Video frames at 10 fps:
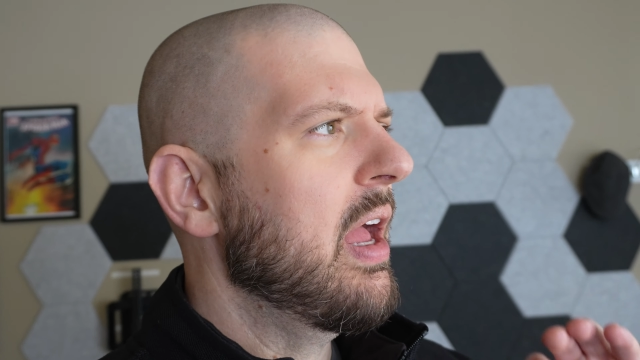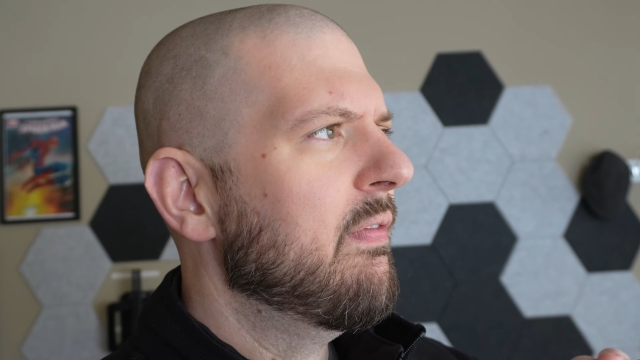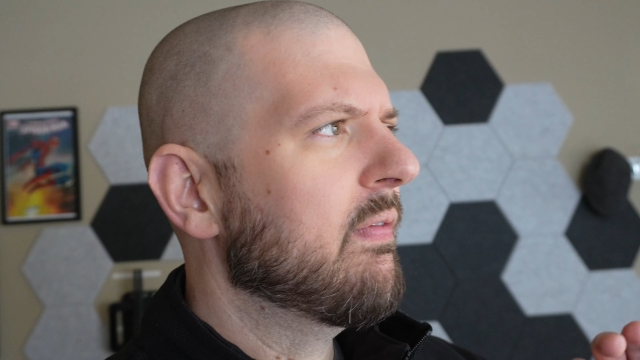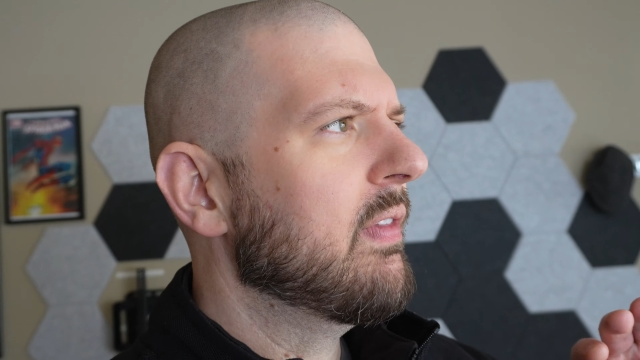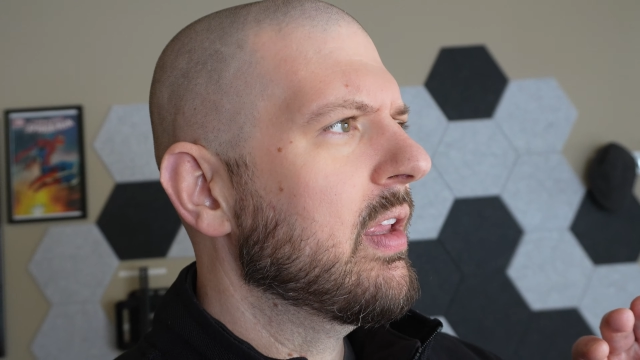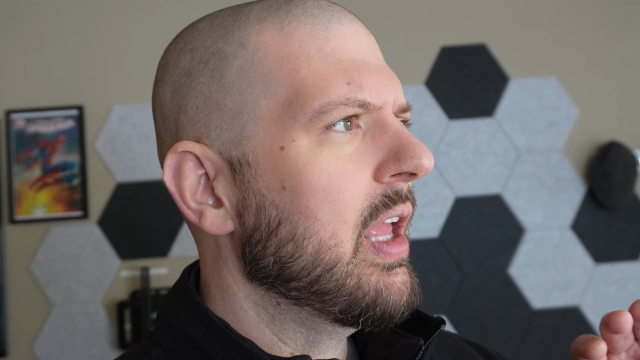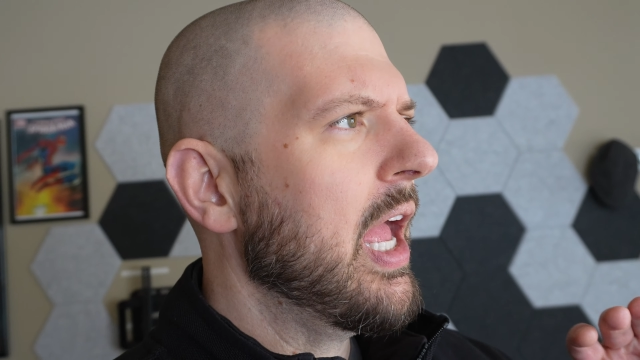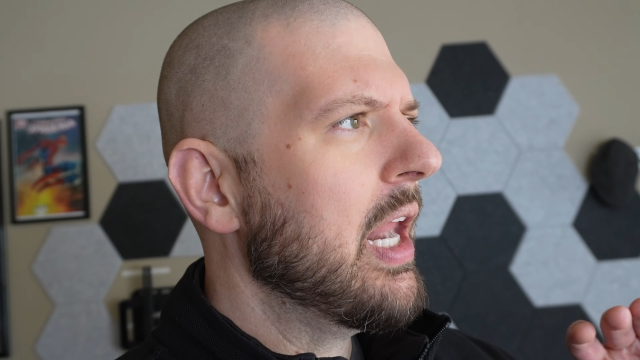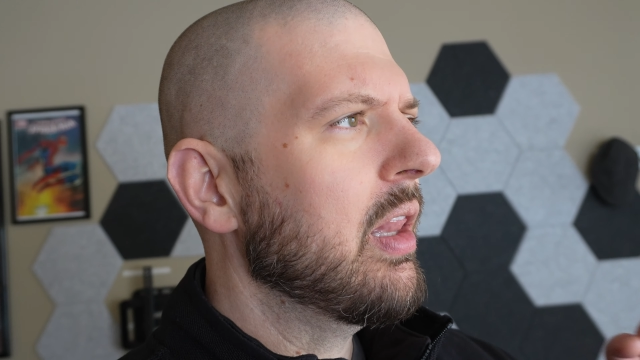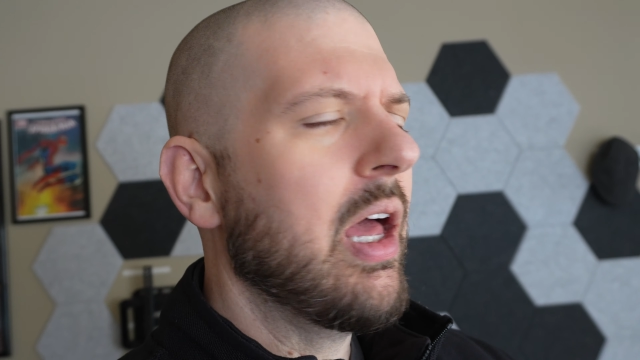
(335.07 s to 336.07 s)
I've
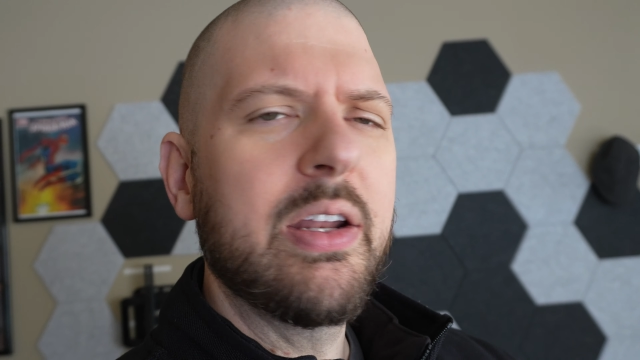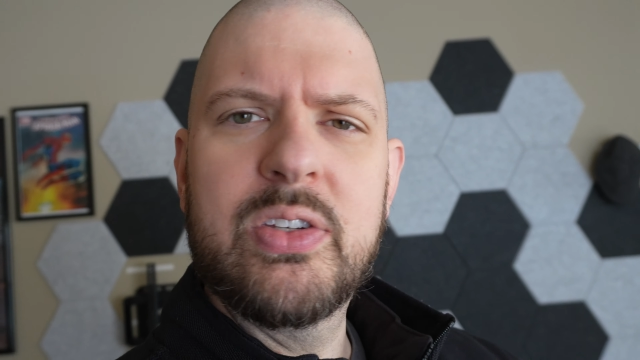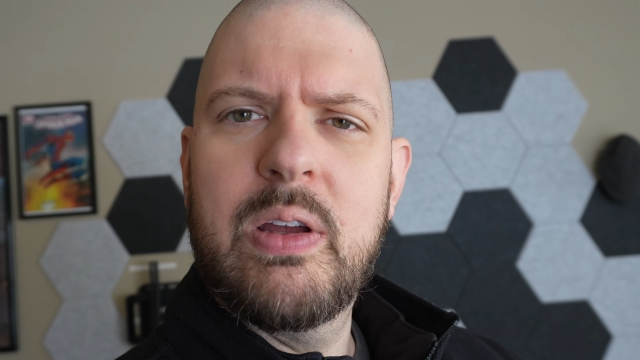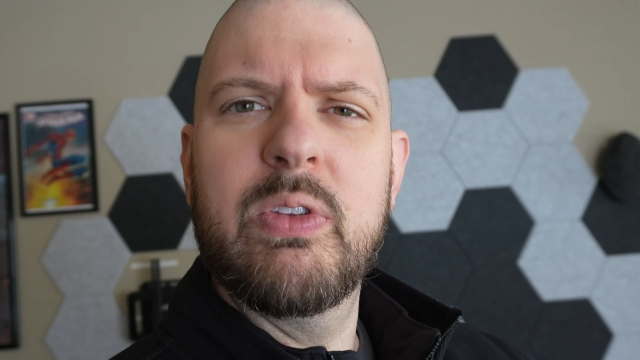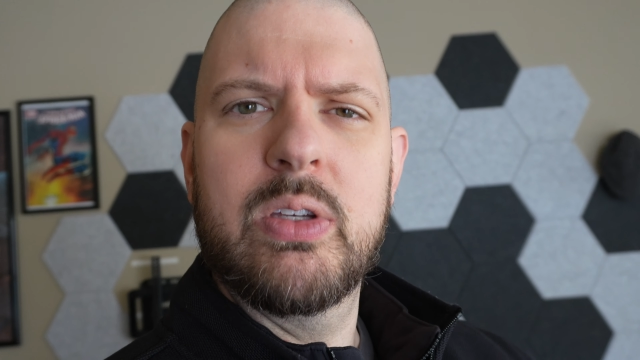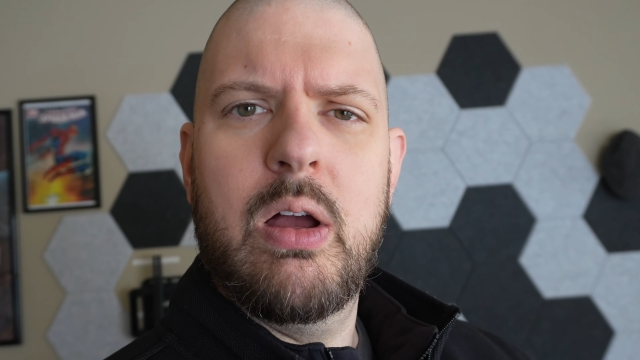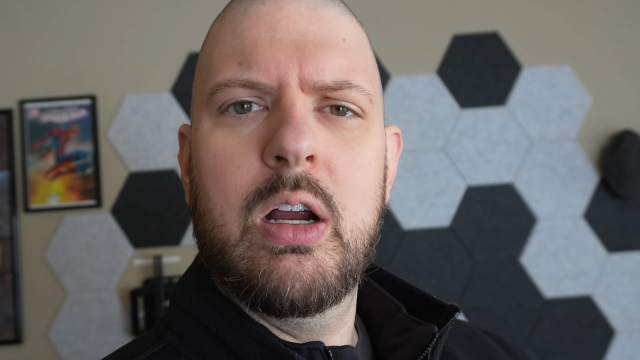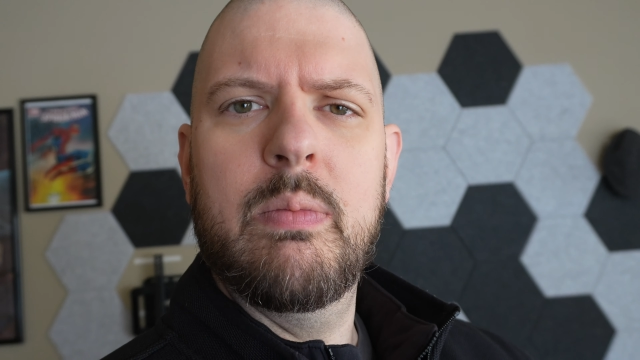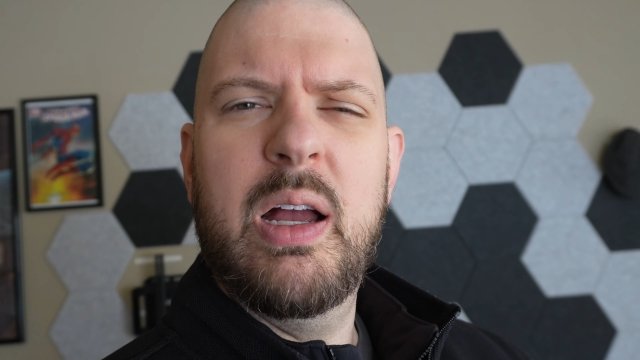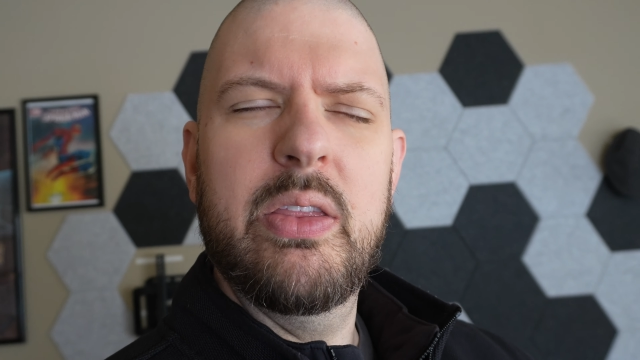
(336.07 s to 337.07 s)
had a lot of stuff to
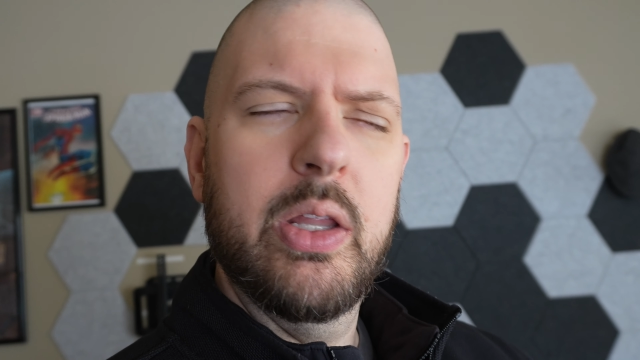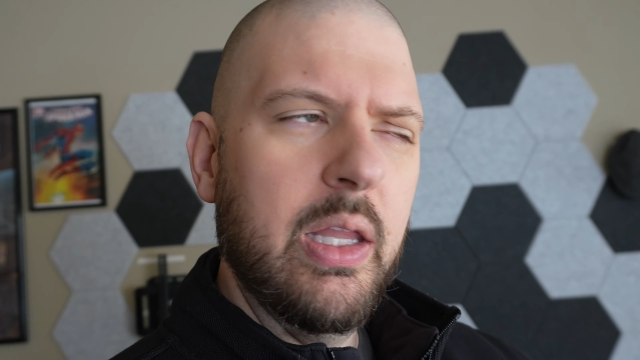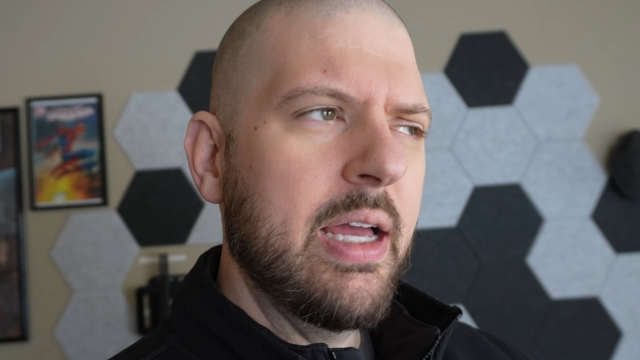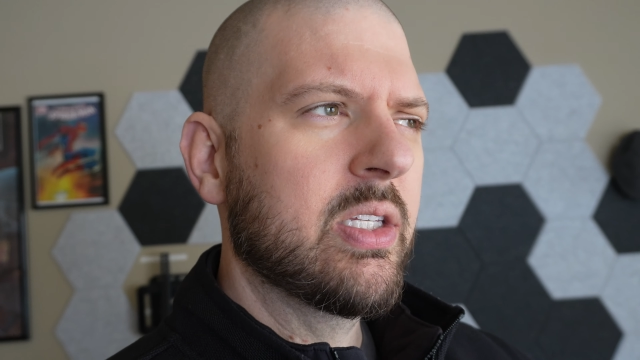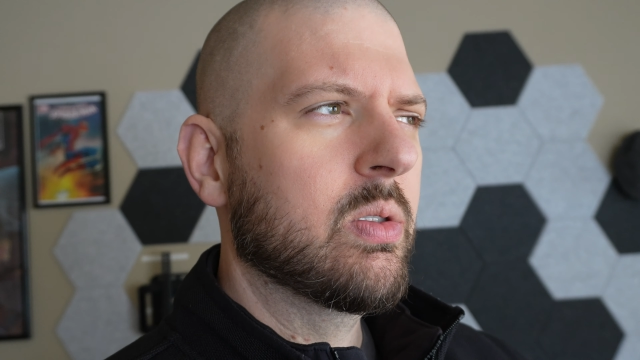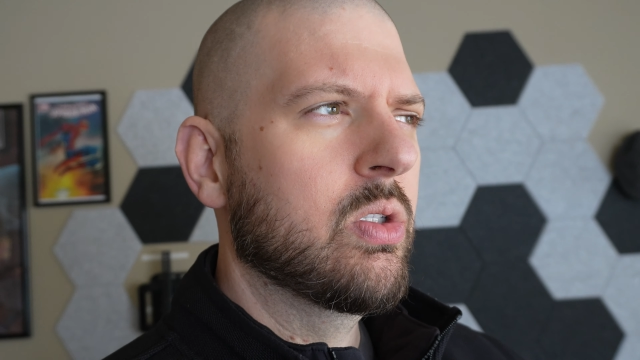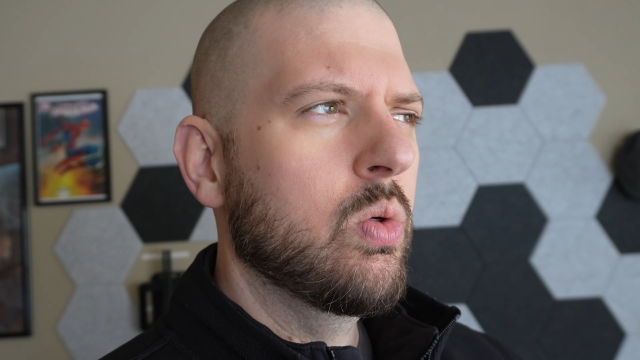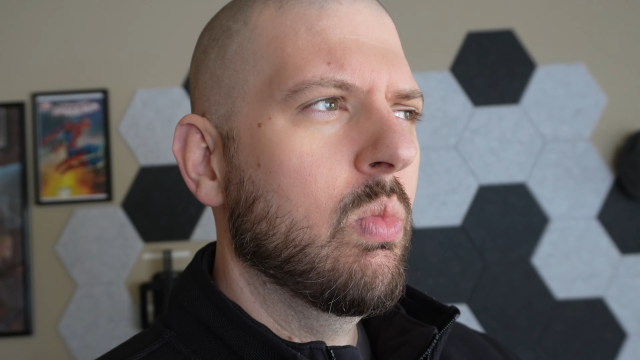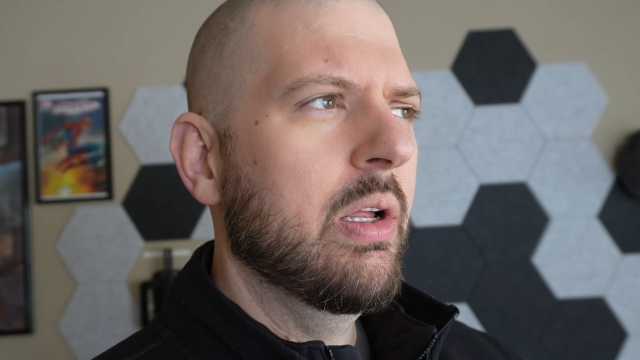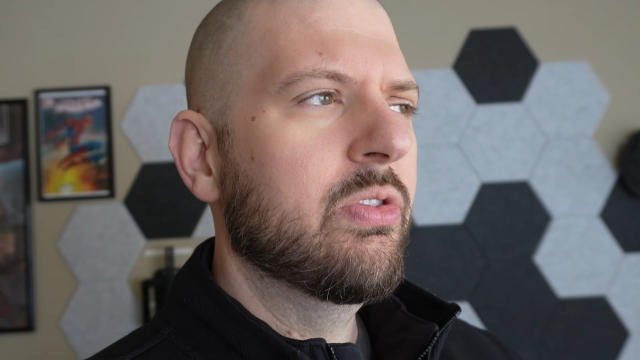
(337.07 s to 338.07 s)
talk about in the last 2
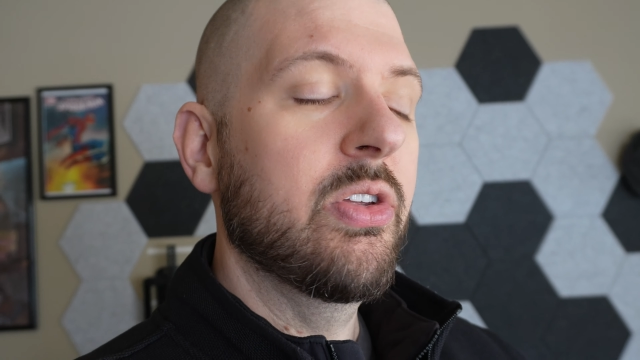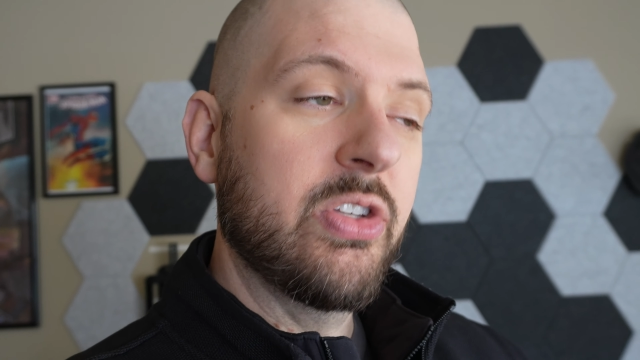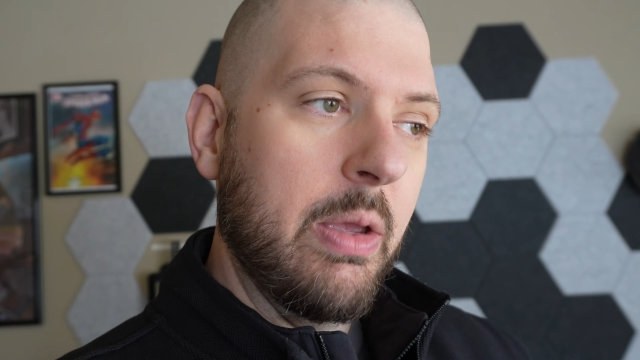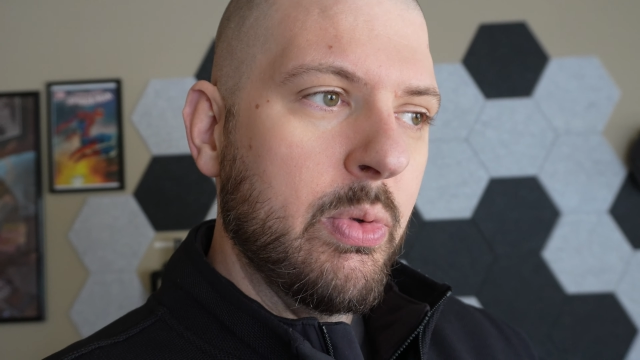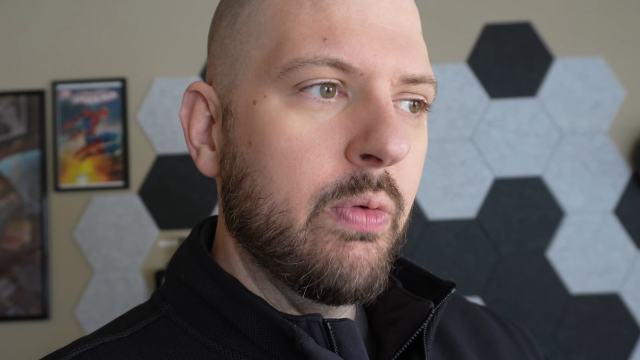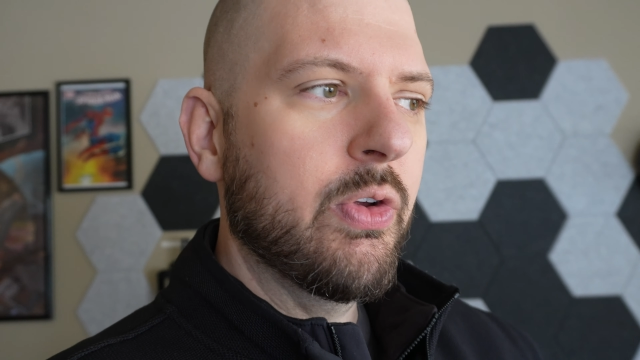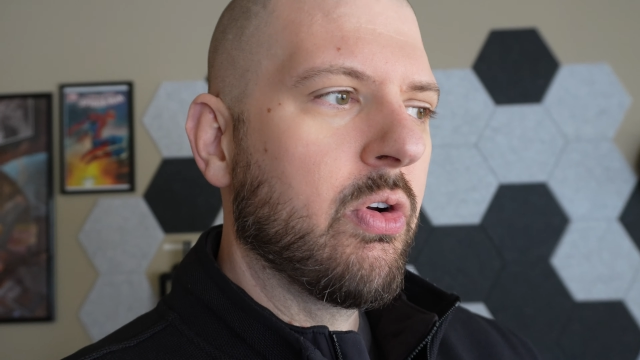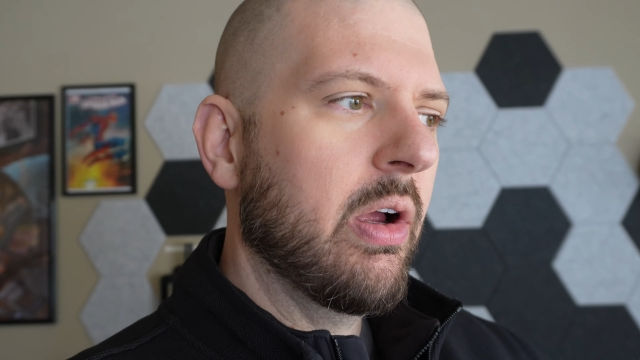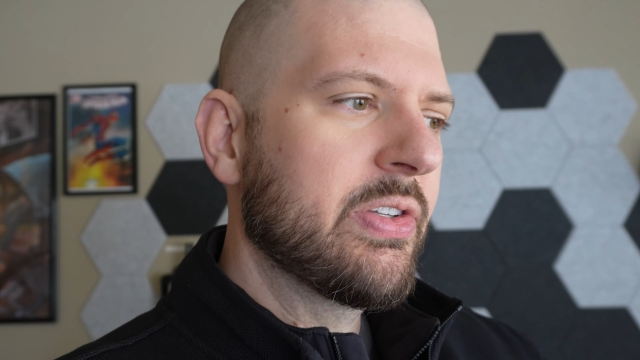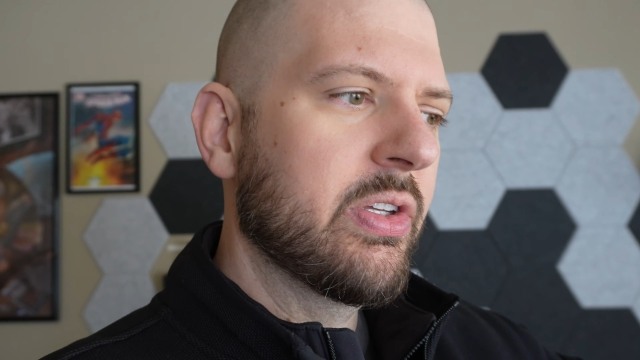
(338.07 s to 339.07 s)
months since I moved
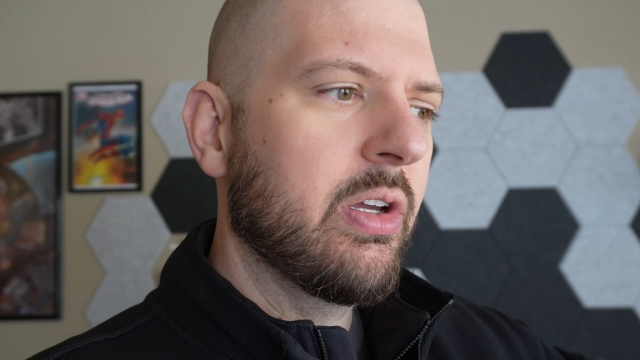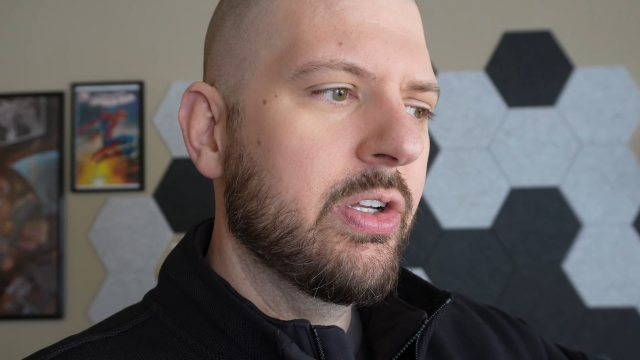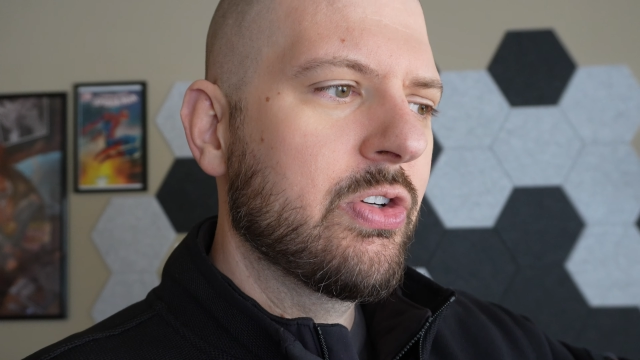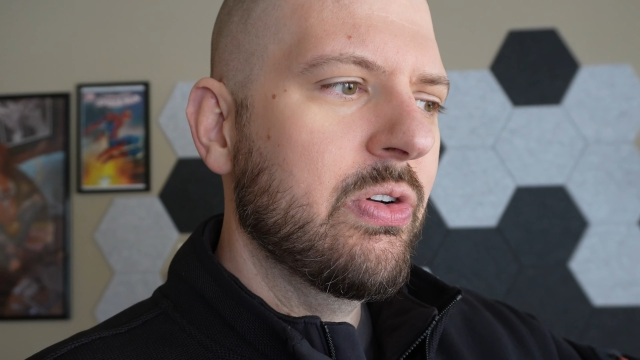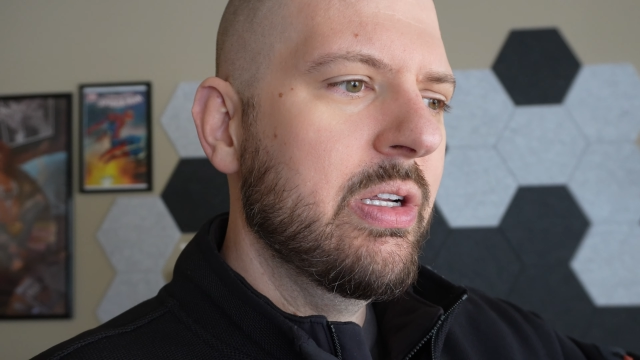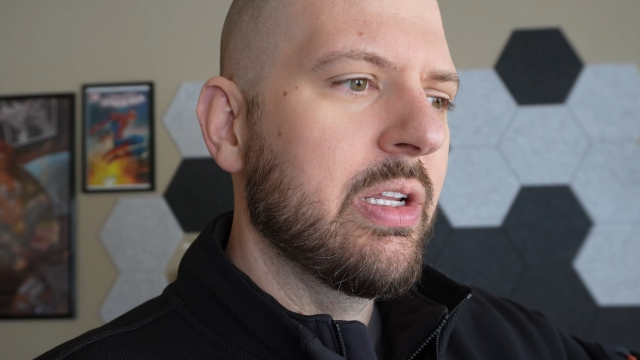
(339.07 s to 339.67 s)
across the country,